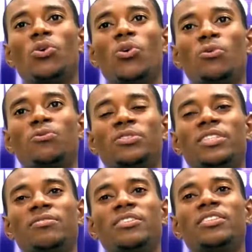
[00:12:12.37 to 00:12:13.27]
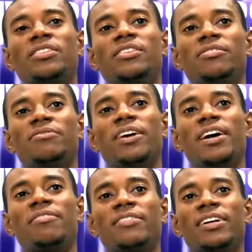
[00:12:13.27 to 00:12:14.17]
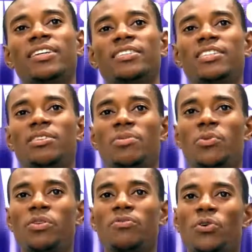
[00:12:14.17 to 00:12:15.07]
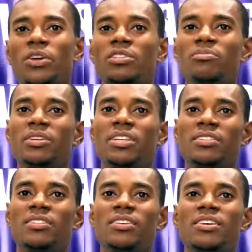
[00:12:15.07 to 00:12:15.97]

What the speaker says: of 75 Ghana cedi per week for each minute